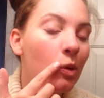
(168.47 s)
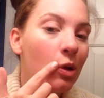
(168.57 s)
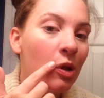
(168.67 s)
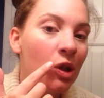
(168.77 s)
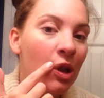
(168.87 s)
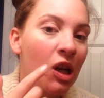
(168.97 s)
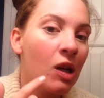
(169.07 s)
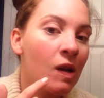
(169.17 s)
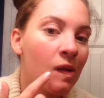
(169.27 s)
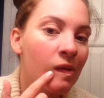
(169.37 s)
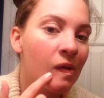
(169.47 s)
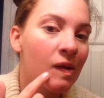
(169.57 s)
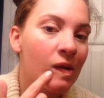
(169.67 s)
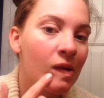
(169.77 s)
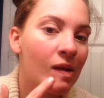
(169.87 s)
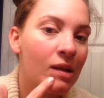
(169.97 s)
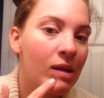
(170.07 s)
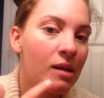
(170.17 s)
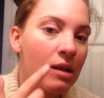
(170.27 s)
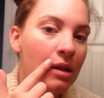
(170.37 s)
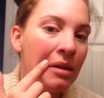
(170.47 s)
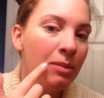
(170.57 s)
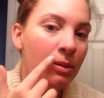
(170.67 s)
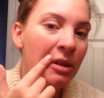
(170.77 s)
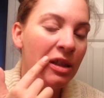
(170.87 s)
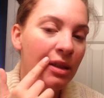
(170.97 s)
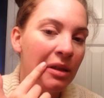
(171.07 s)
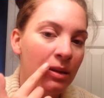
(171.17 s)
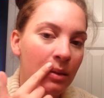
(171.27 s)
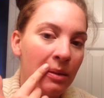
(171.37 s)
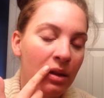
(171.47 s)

and then I have a couple little